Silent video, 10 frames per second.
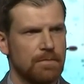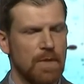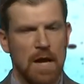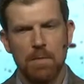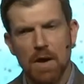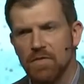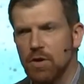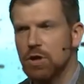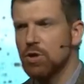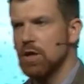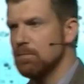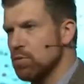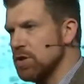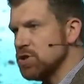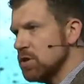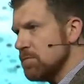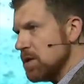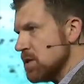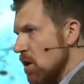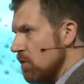And I'm not very good at preaching to
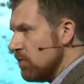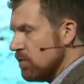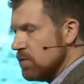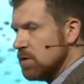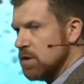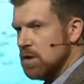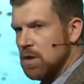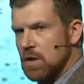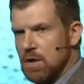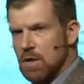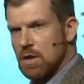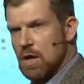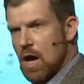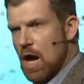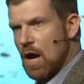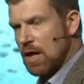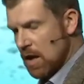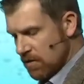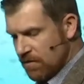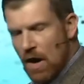myself. I, I kind
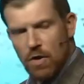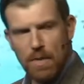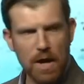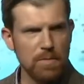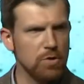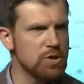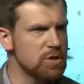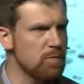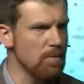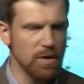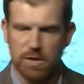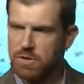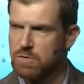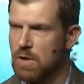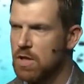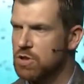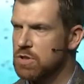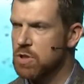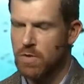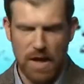of follow my emotions probably a little too much. And
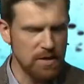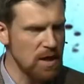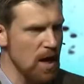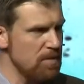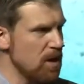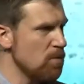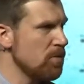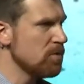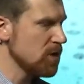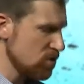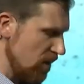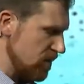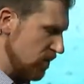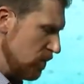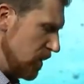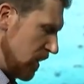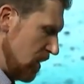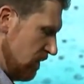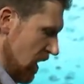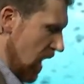so, in that time, in that moment, I was like, Travis, if you
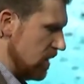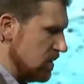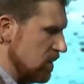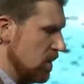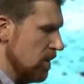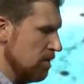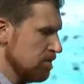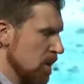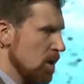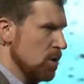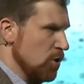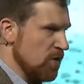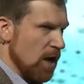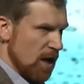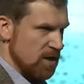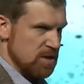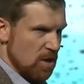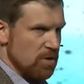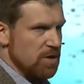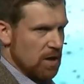believe that, you've got to let this
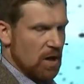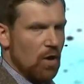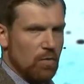other thing go.